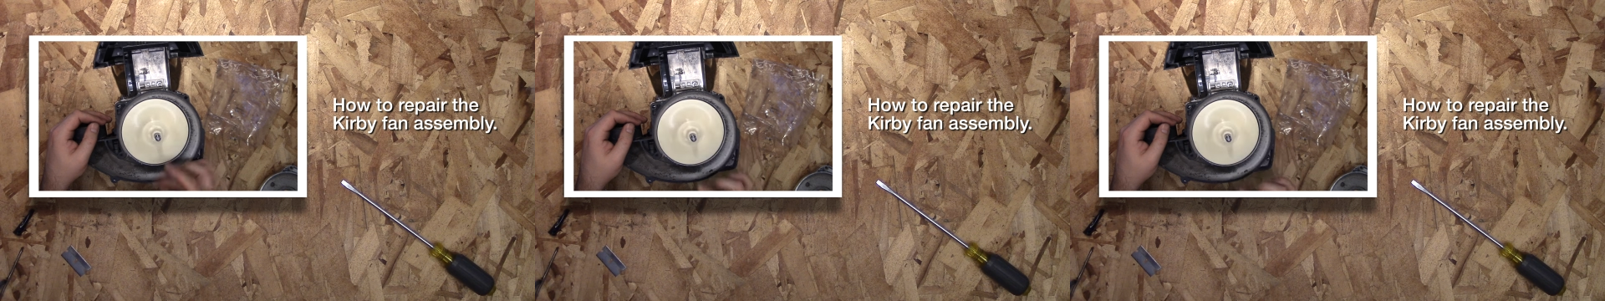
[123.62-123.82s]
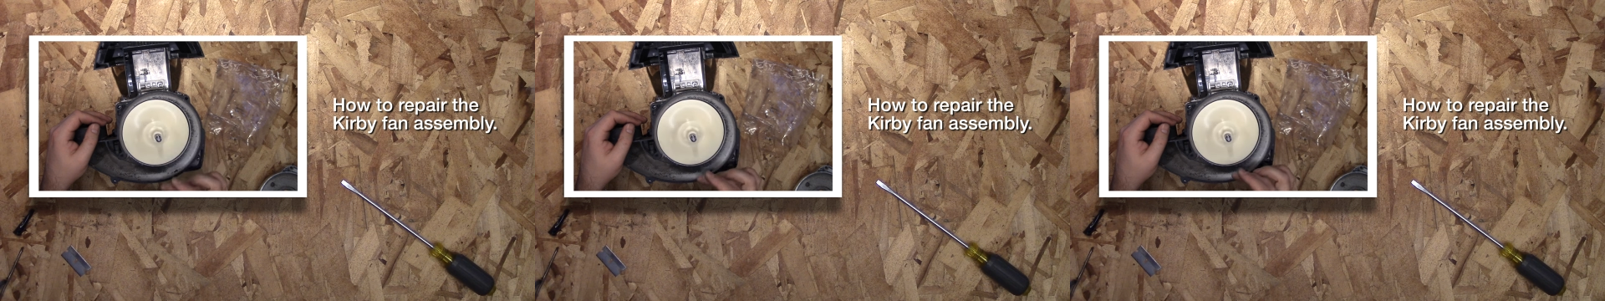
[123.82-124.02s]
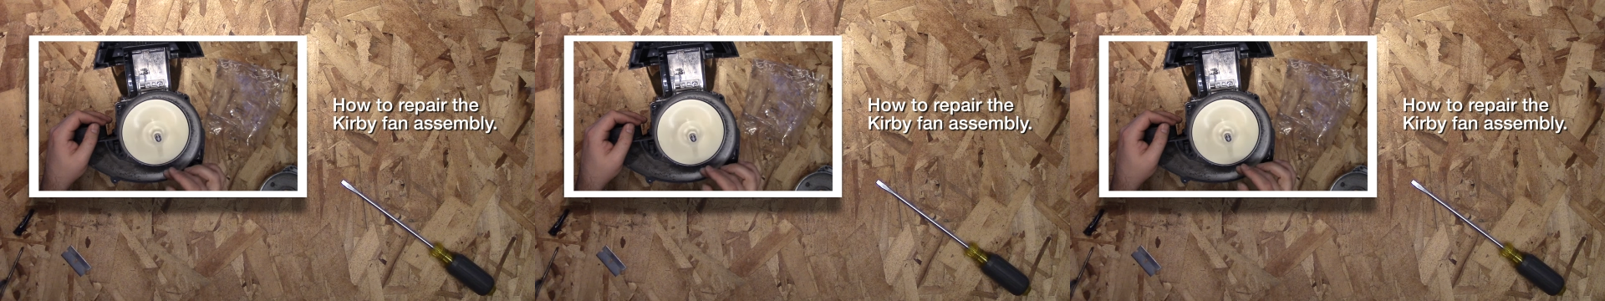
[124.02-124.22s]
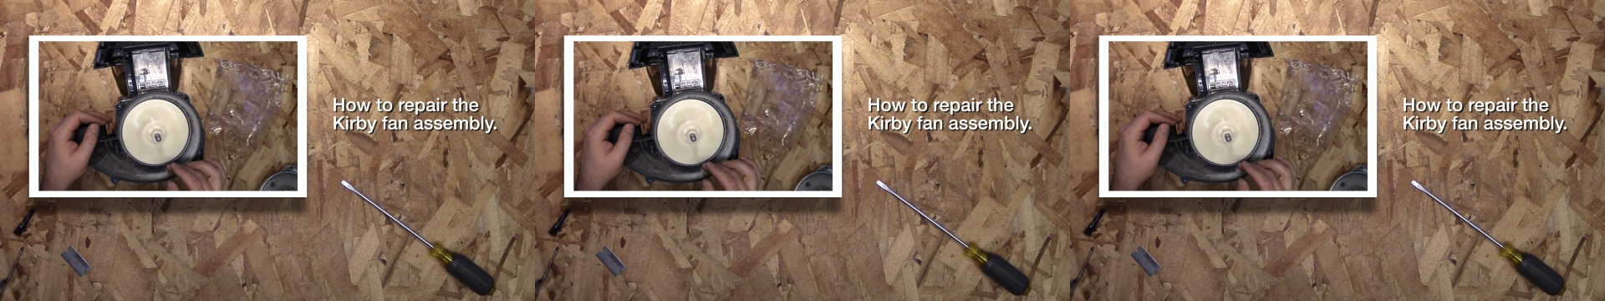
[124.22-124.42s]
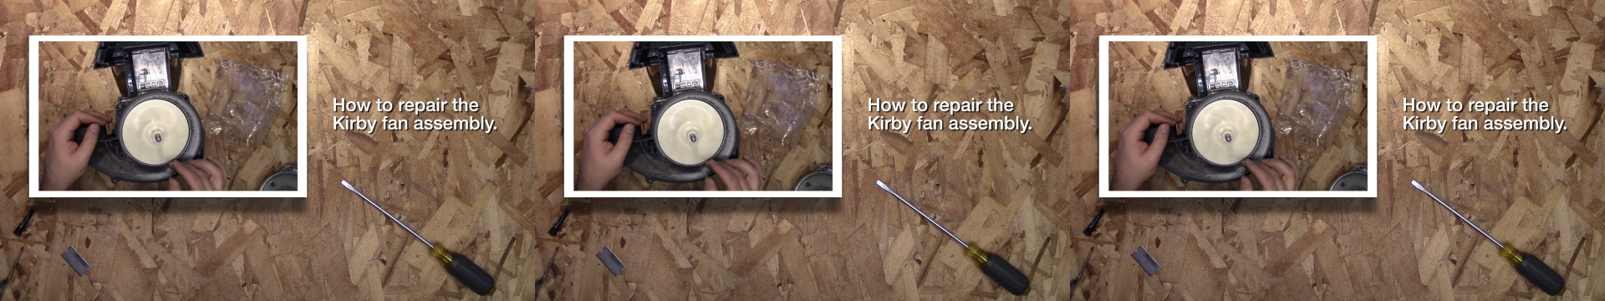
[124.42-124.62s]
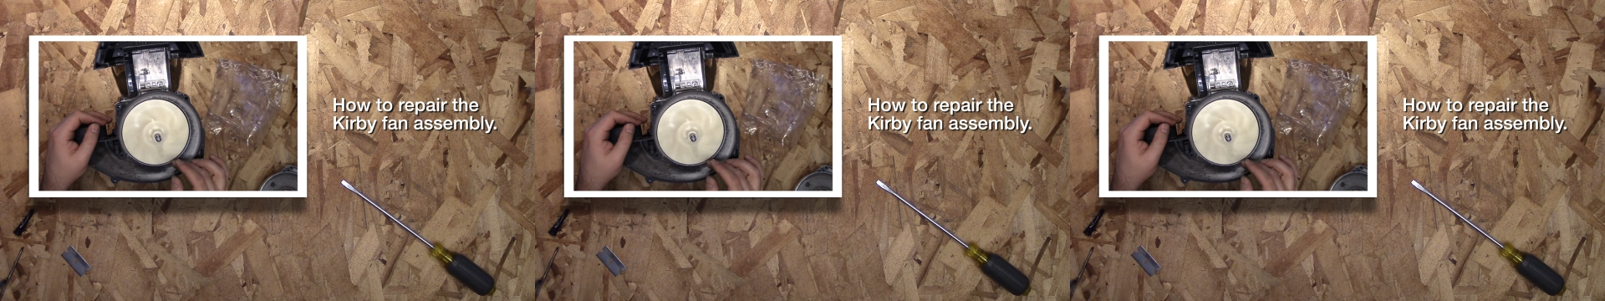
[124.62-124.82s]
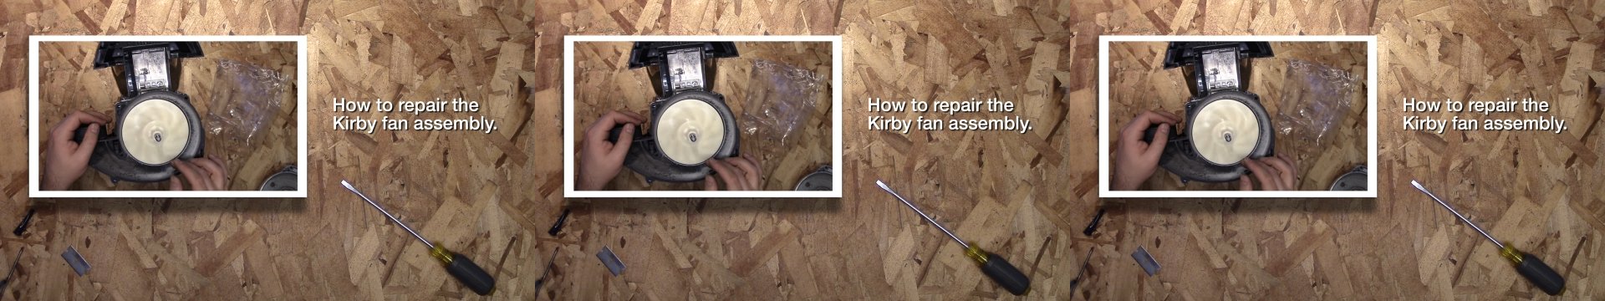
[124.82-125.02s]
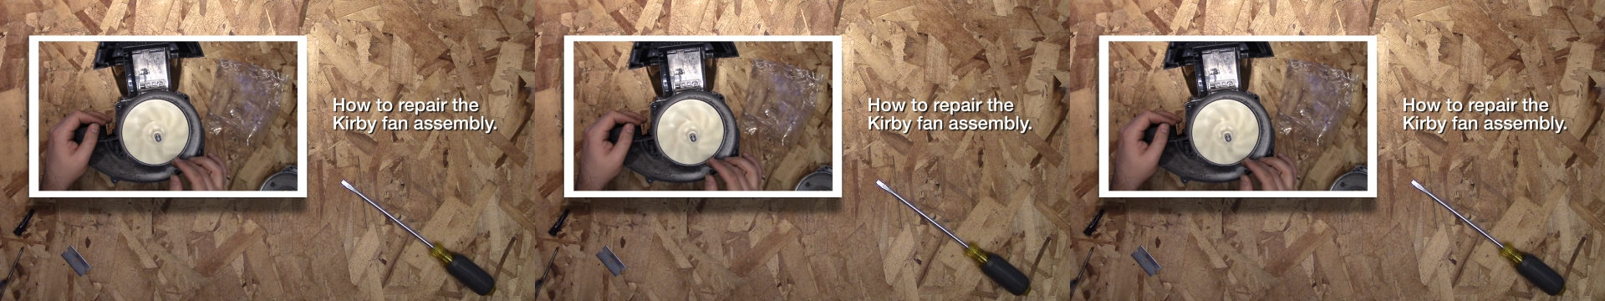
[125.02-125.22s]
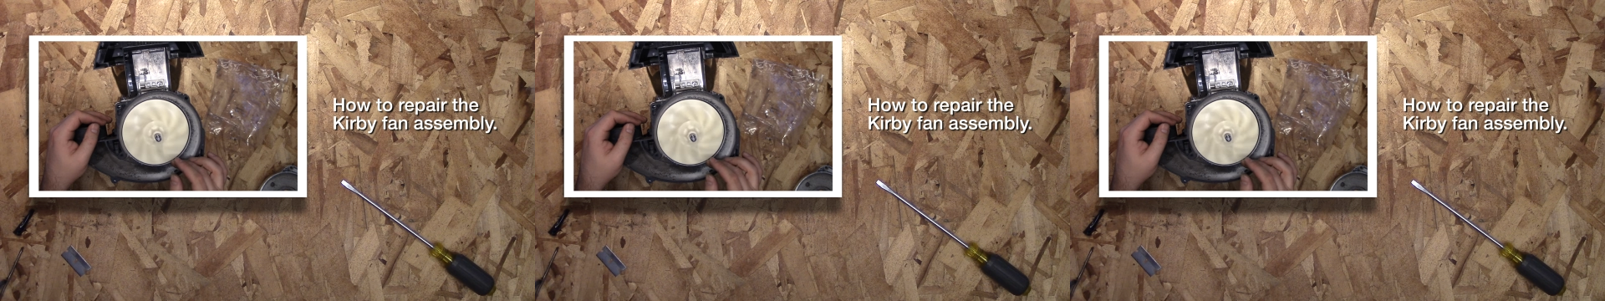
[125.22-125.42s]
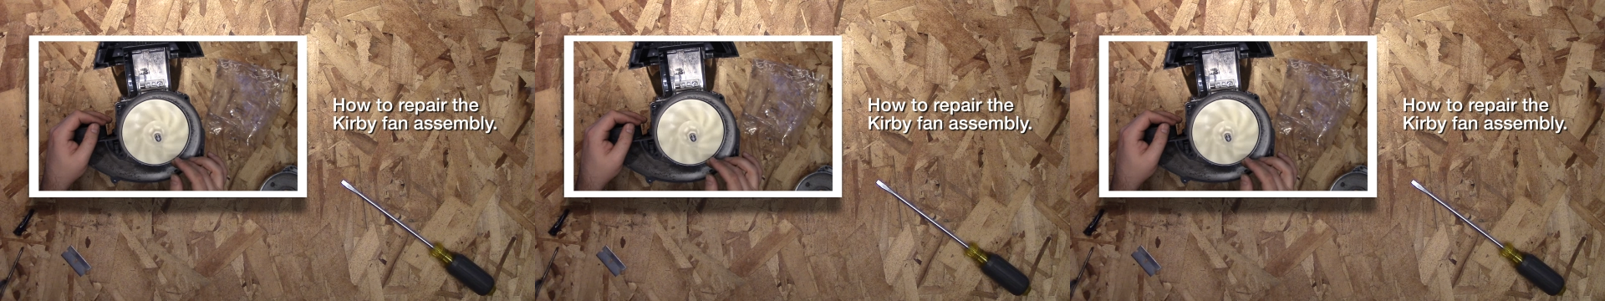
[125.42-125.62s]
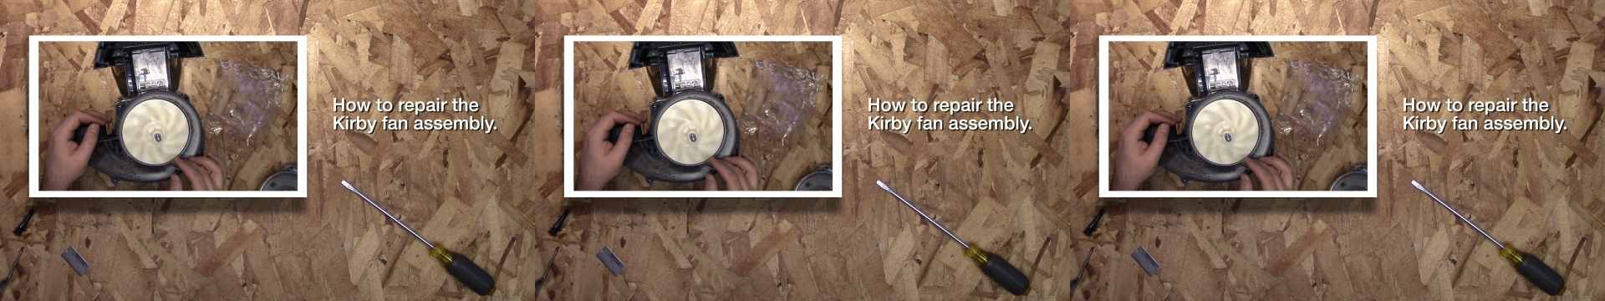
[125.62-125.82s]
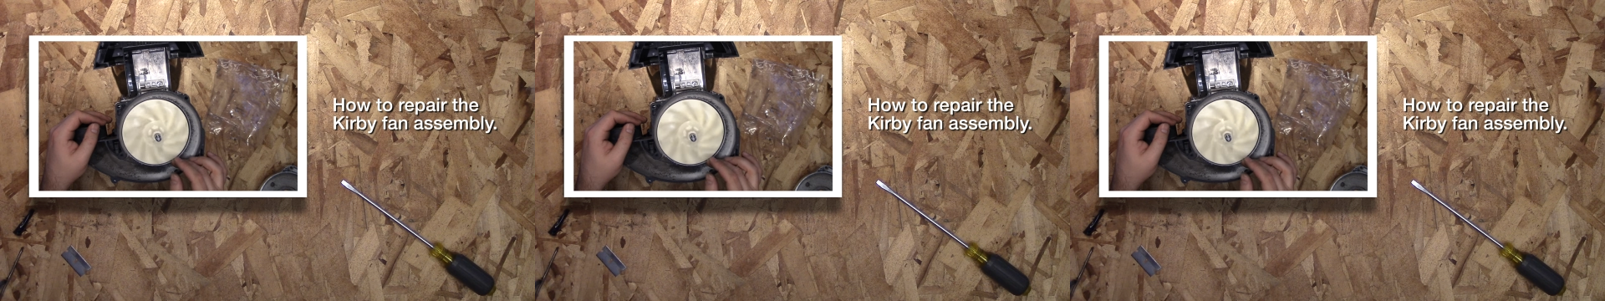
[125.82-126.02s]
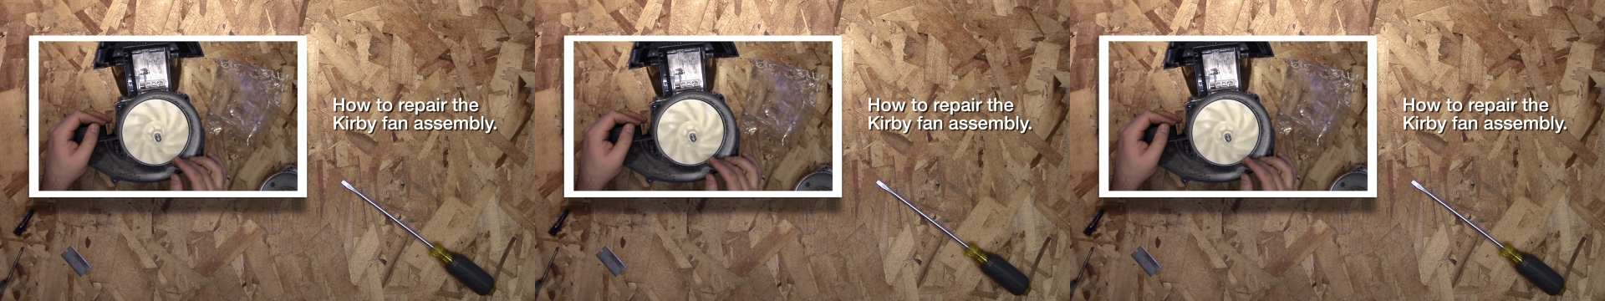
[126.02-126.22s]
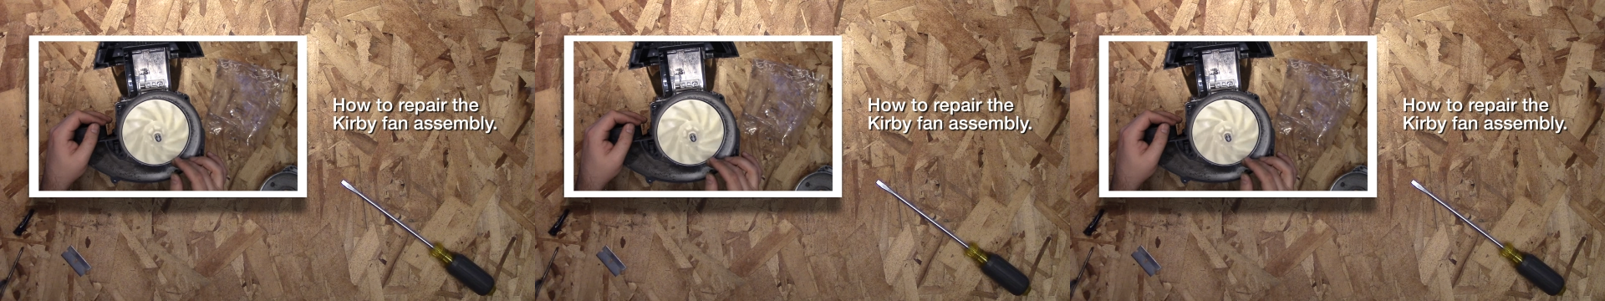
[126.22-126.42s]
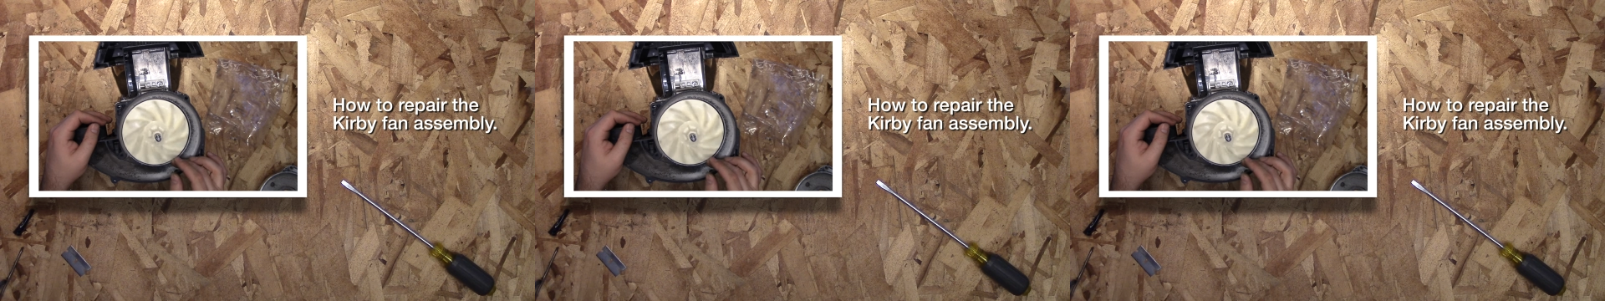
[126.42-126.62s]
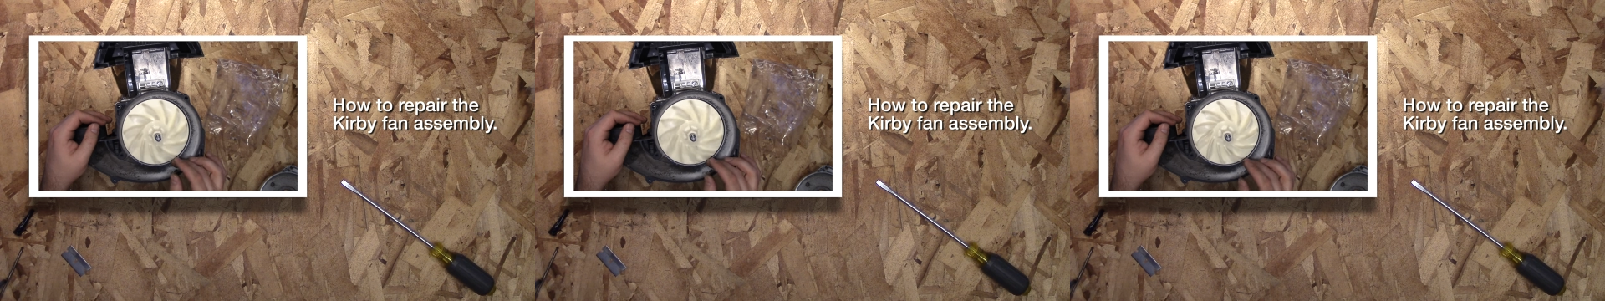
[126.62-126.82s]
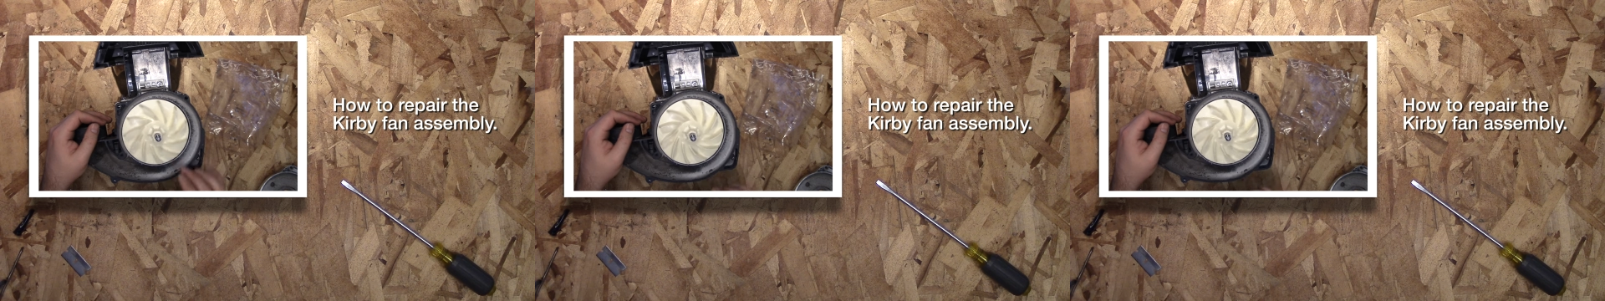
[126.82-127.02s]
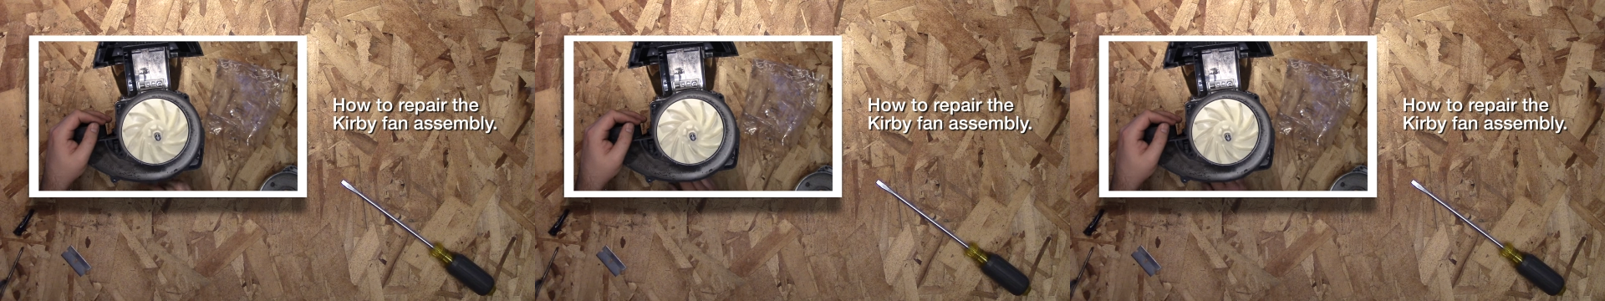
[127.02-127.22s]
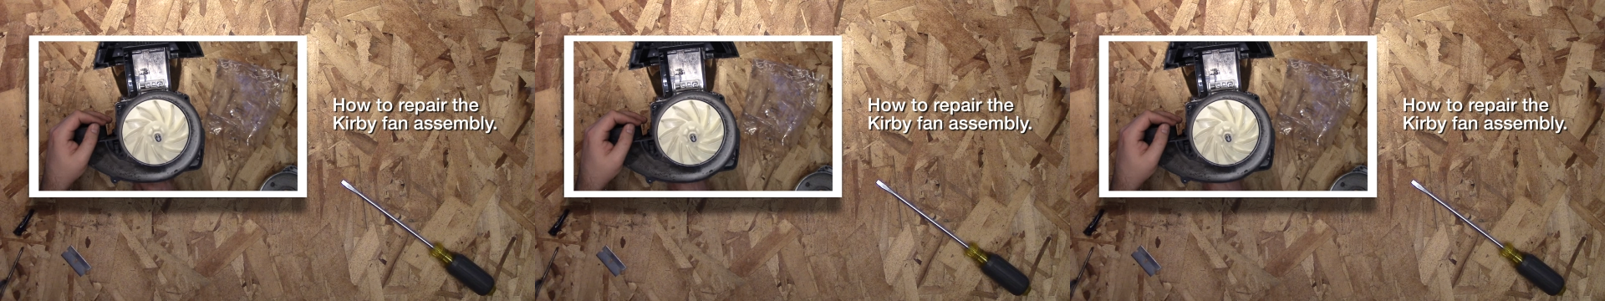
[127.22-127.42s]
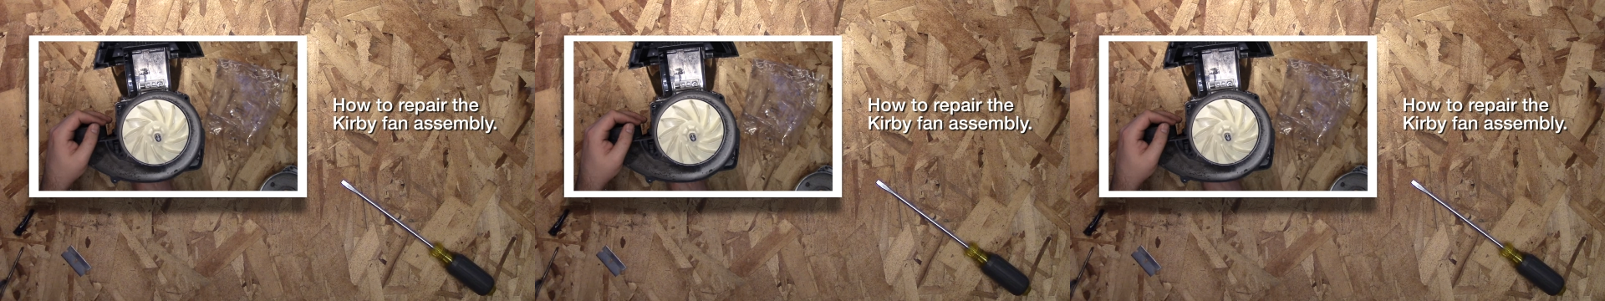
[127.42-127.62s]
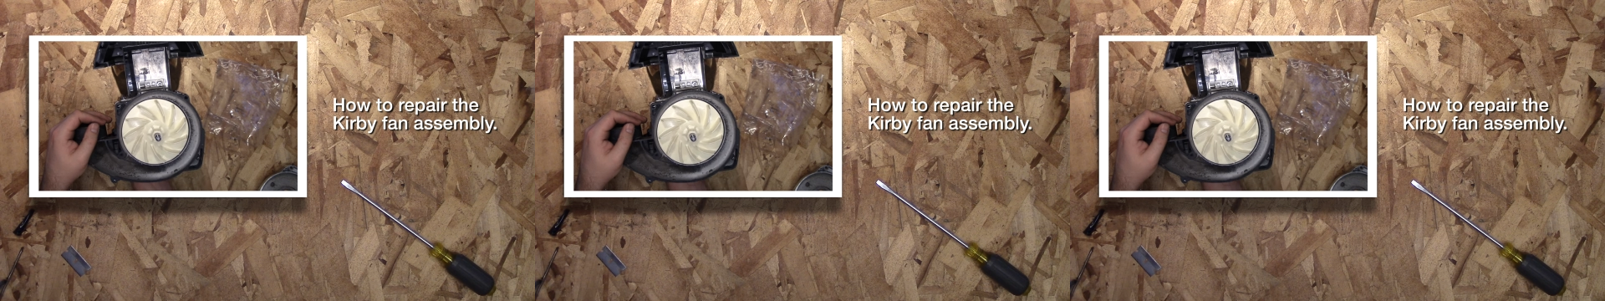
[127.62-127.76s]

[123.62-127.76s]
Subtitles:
No face is visible, so there are no lips to read.